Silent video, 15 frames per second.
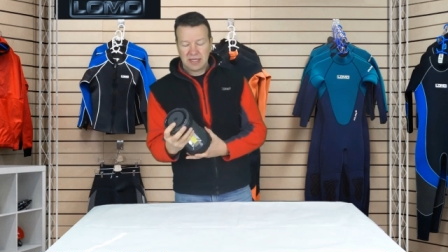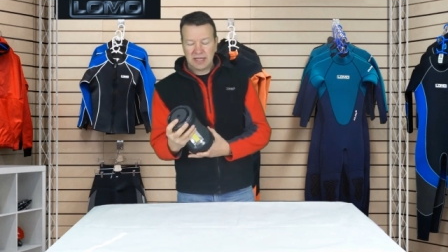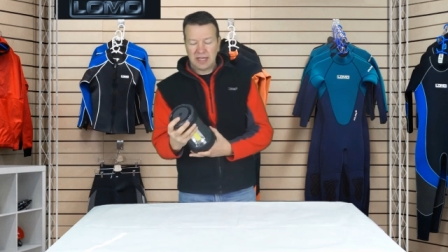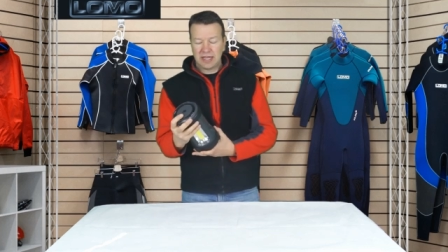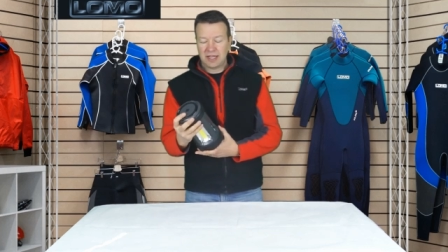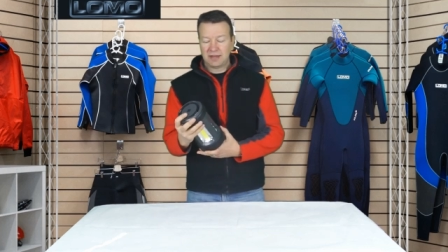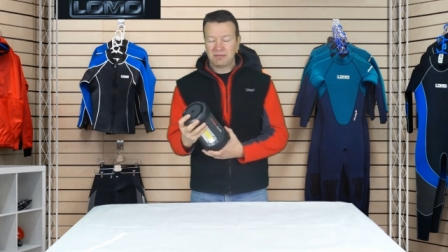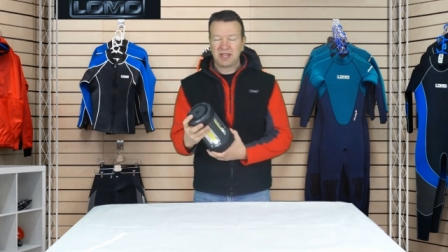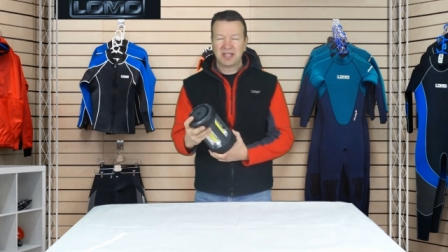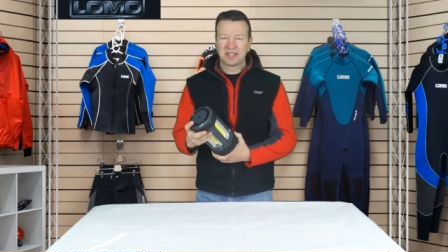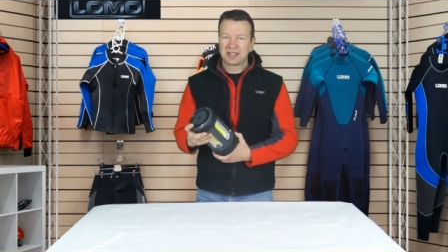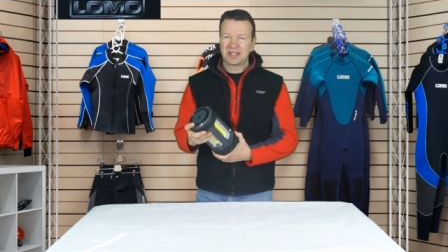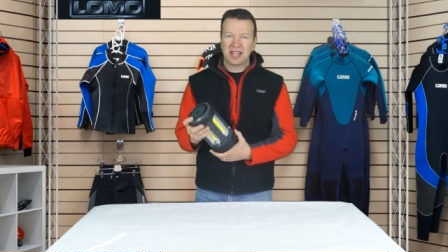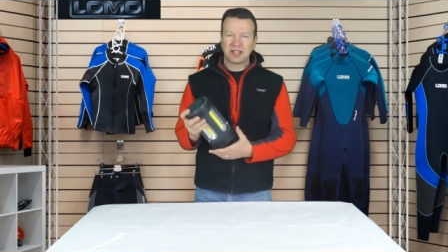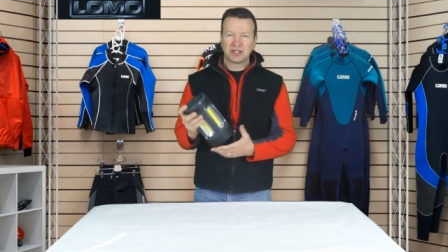Um,
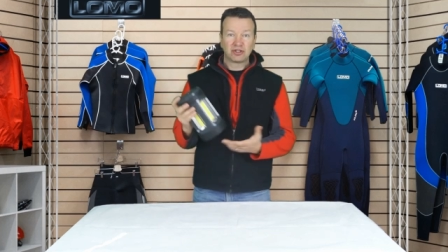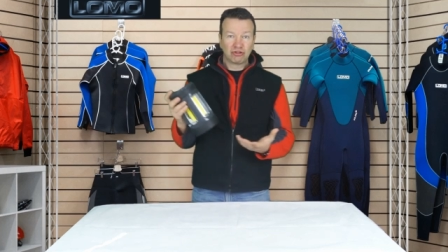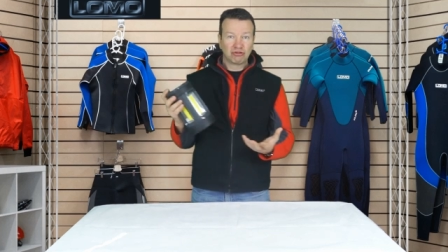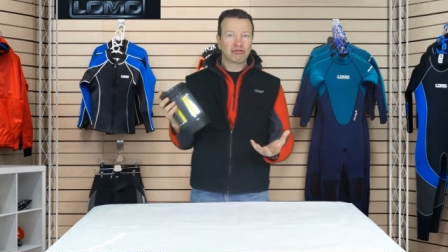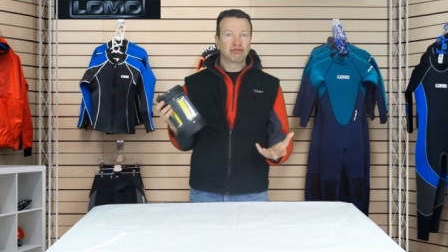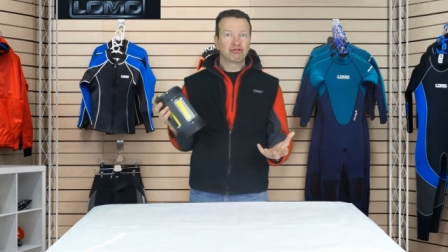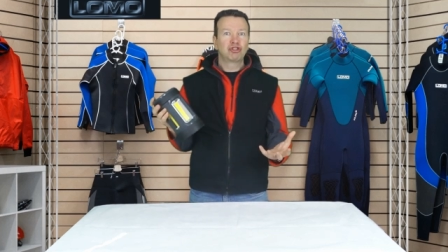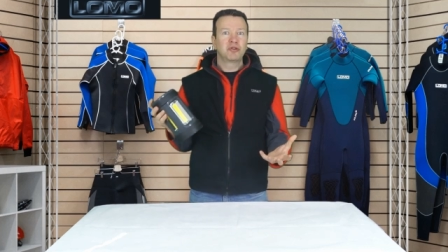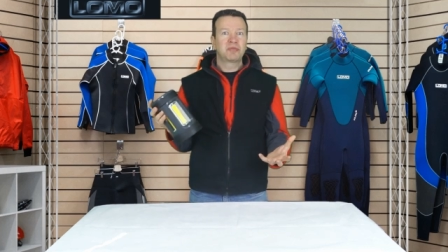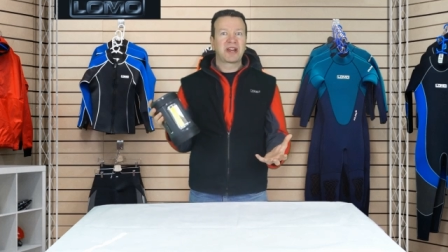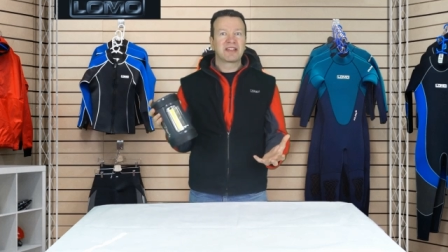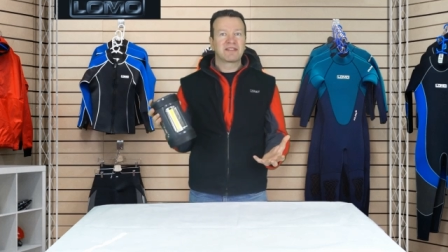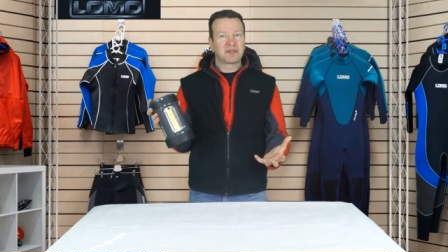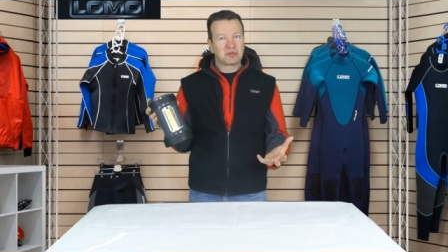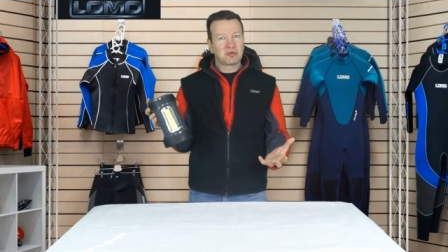it's, it's too bright for